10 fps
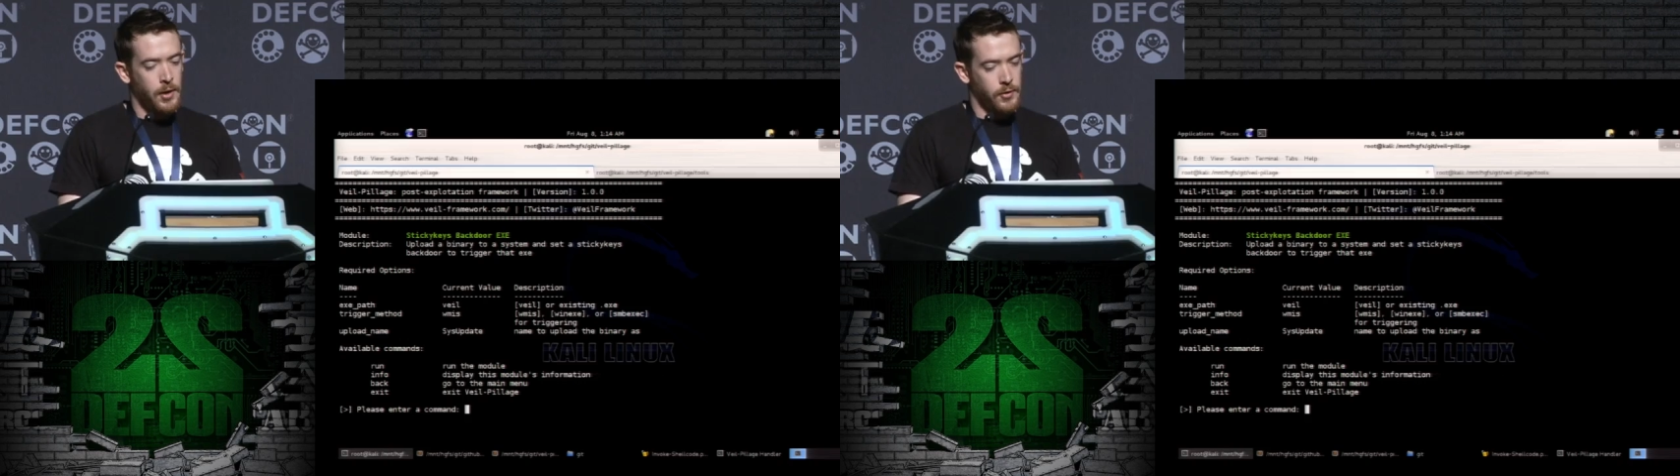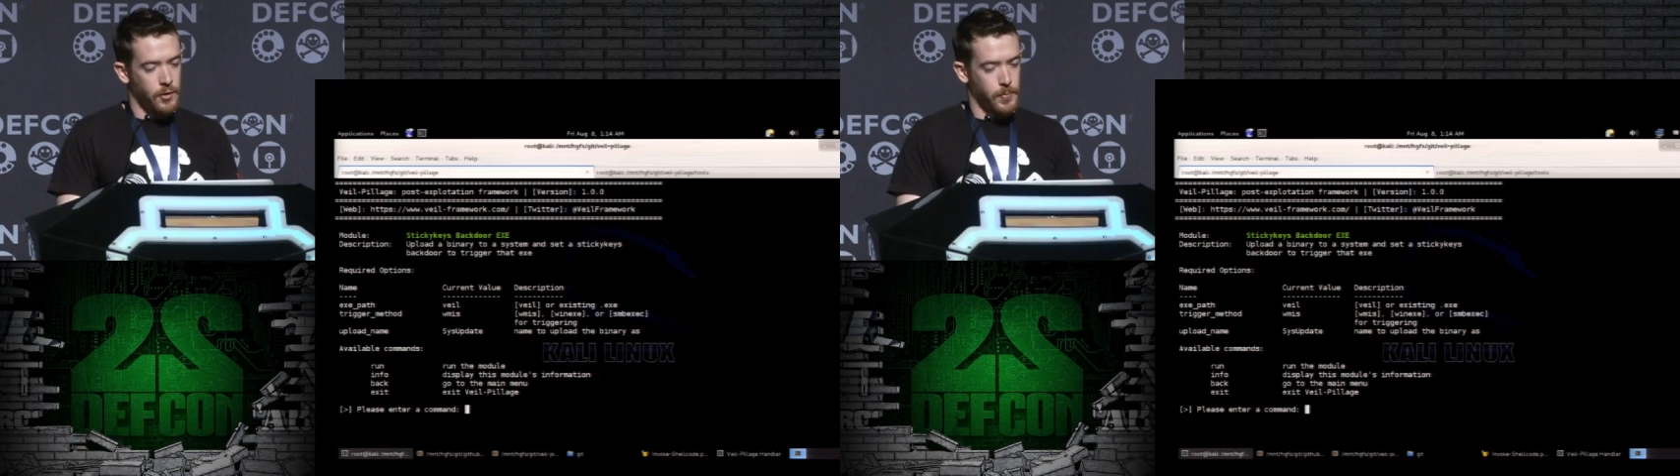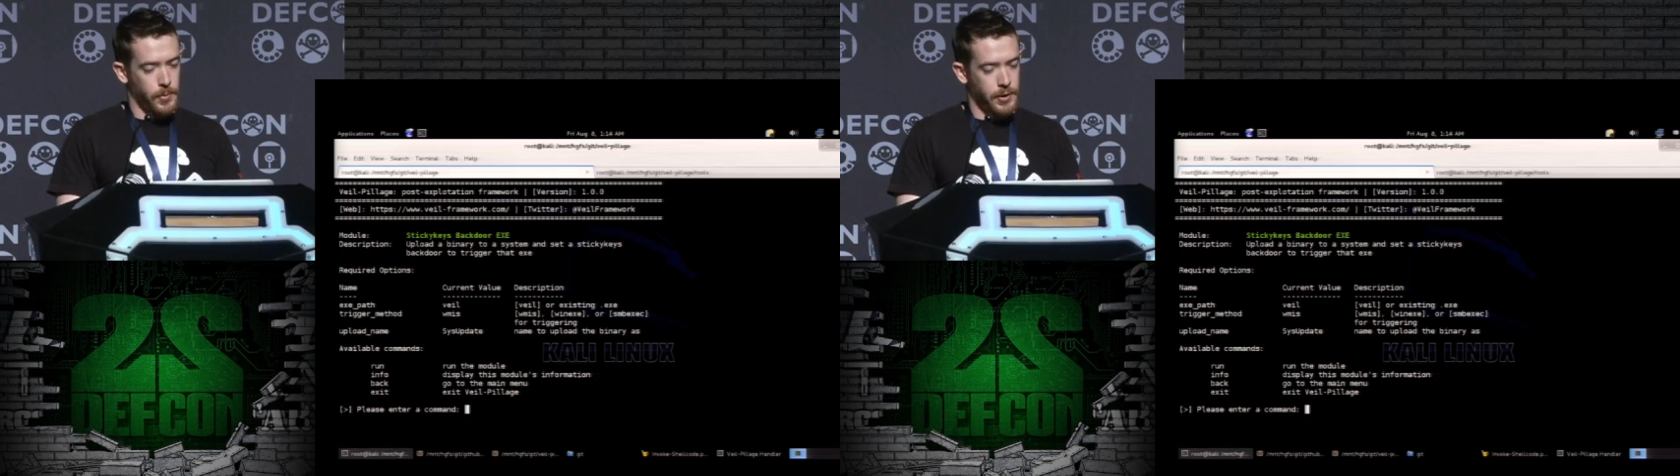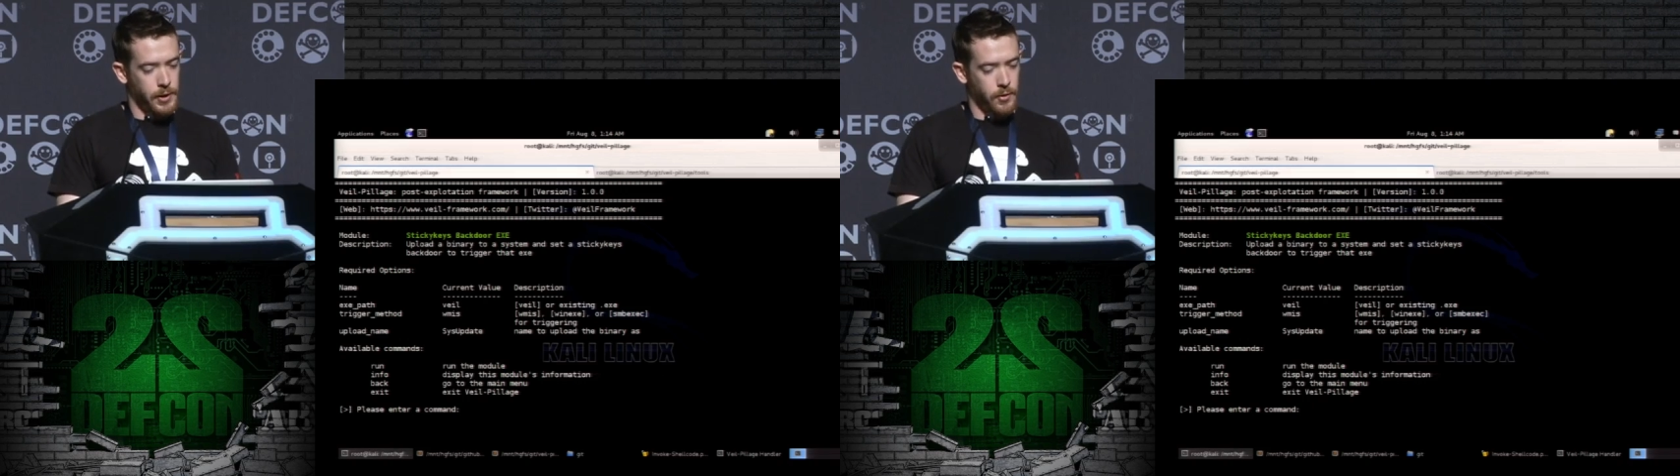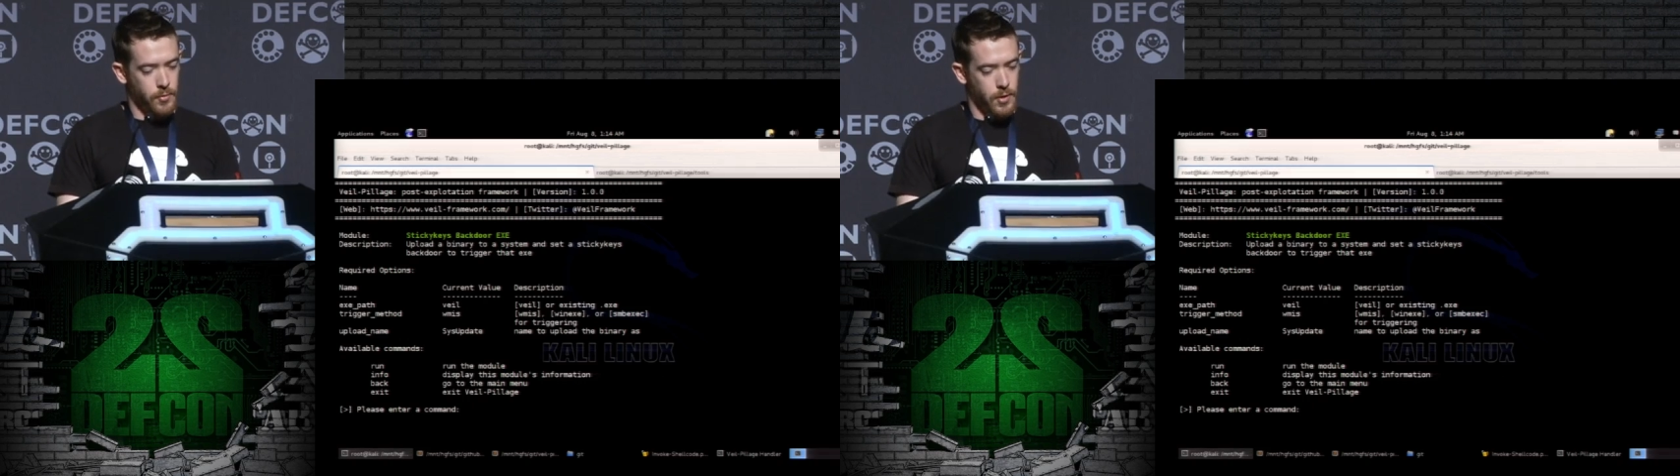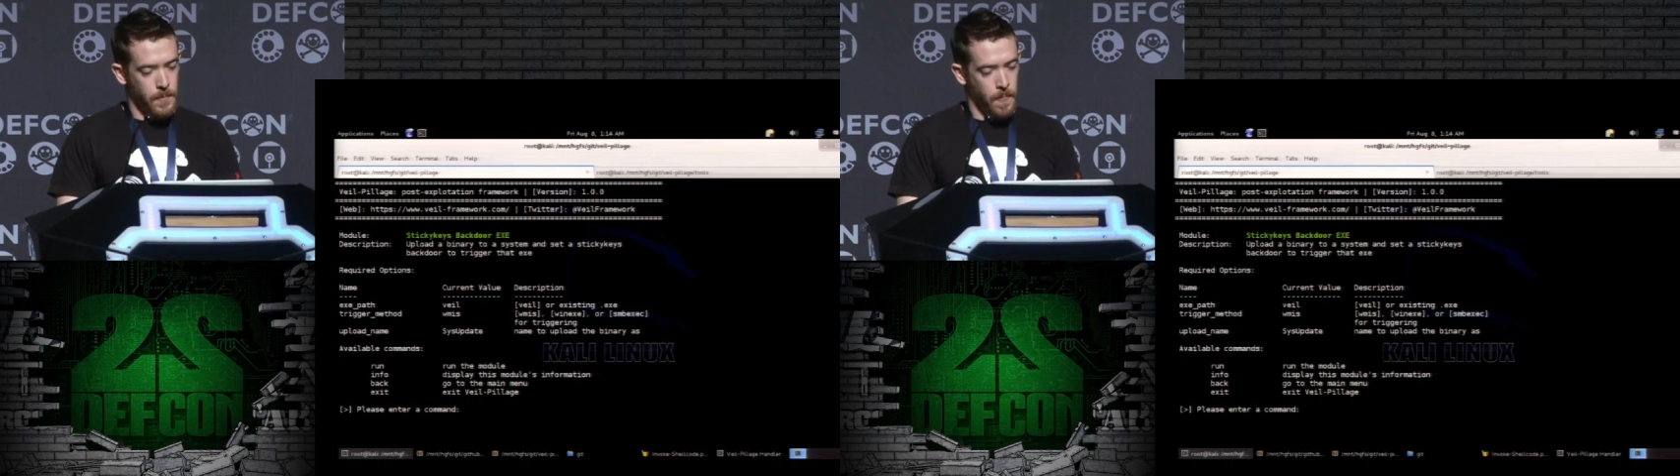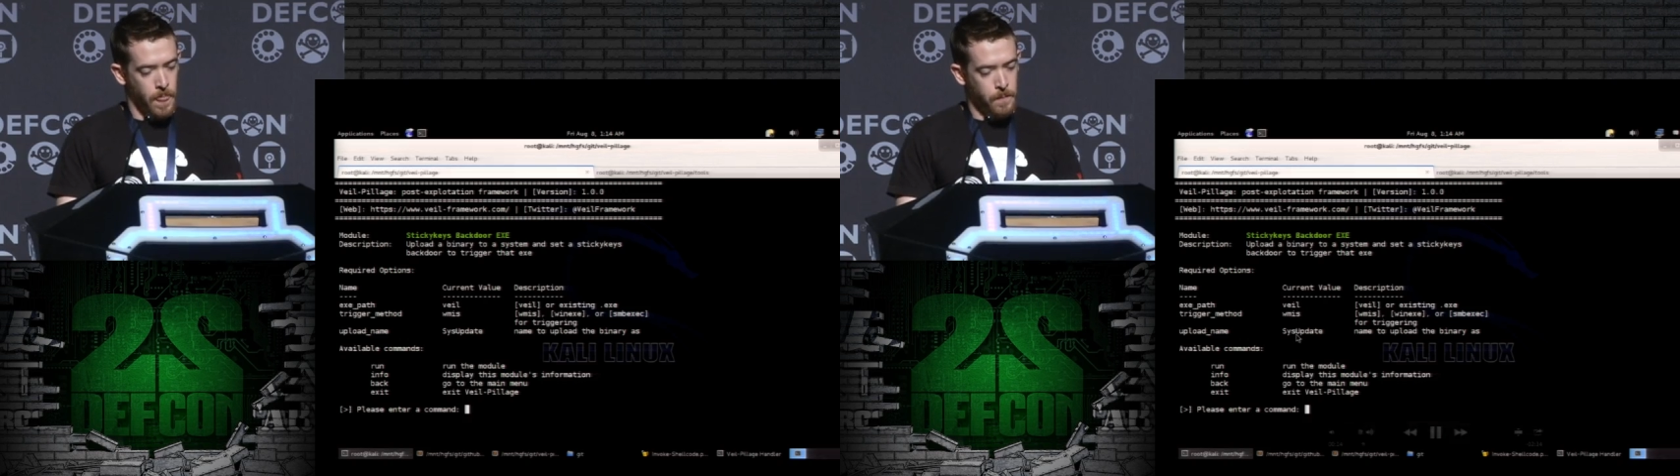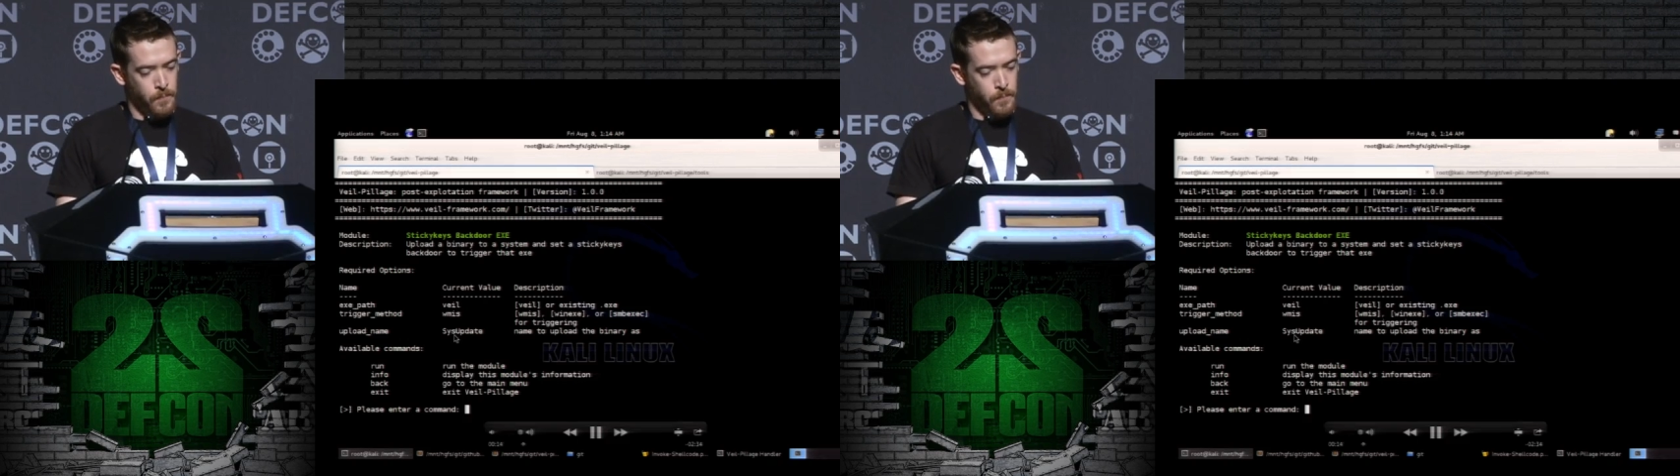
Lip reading: So this particular one,